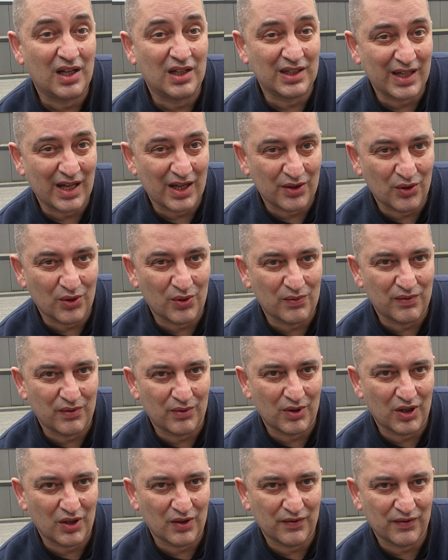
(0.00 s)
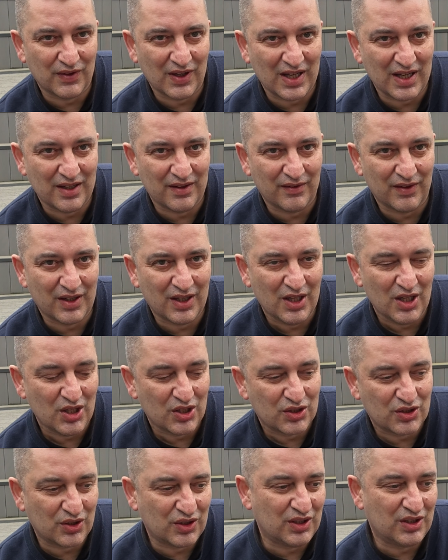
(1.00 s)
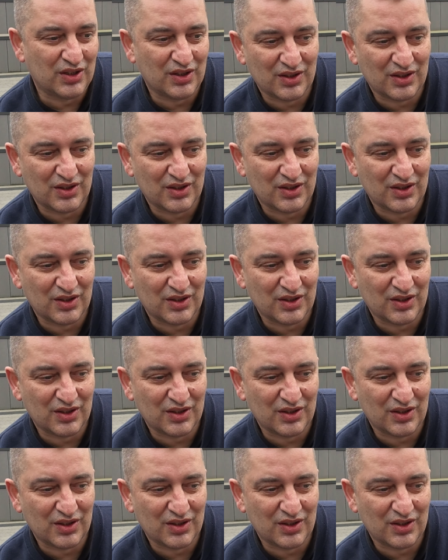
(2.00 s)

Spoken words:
and get an overall flavour. So